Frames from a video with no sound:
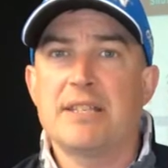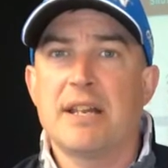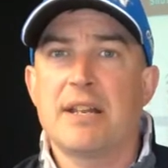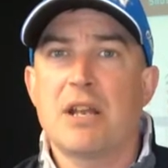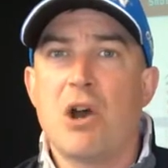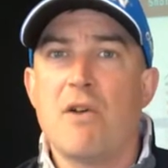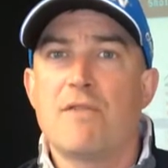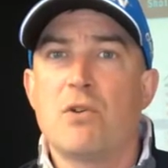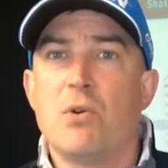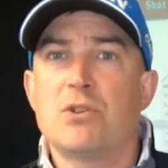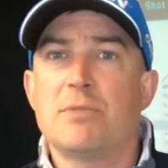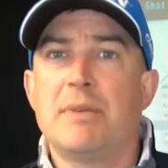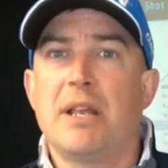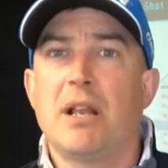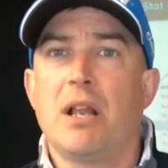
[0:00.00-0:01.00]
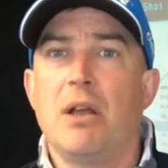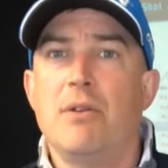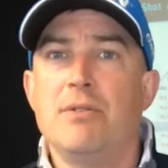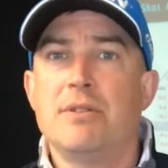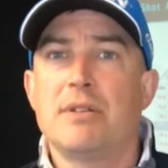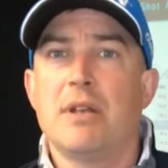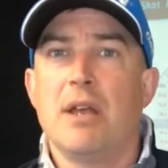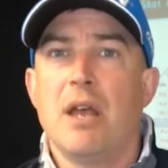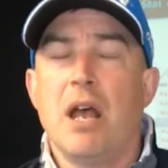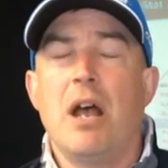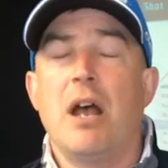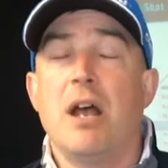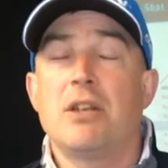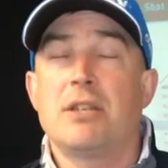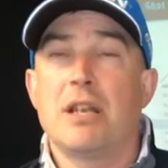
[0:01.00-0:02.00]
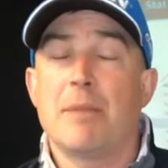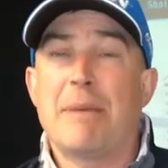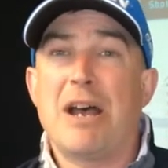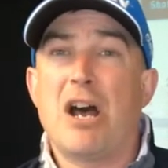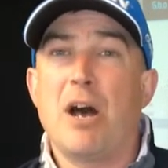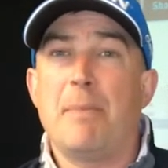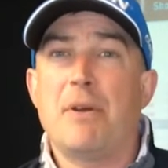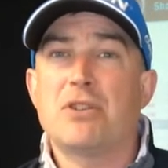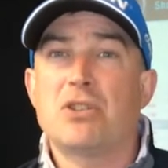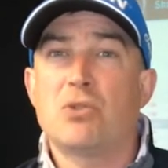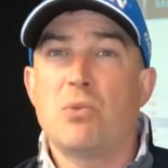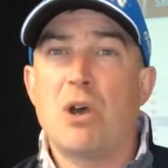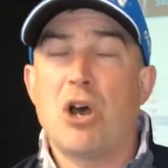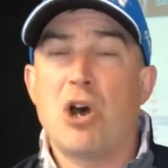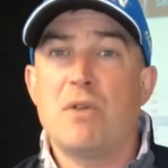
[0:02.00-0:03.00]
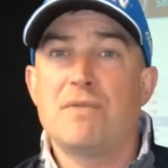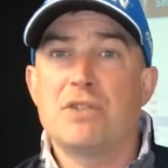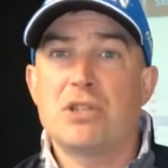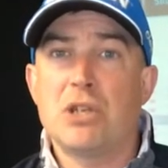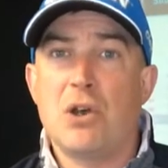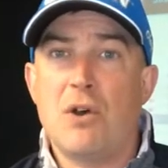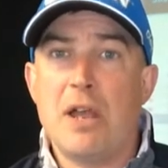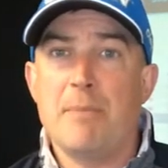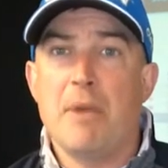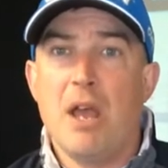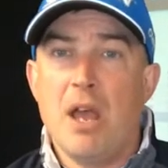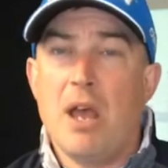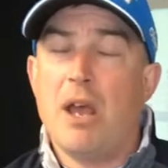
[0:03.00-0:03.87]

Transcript: so the golf course will be closed till about 12:30 time,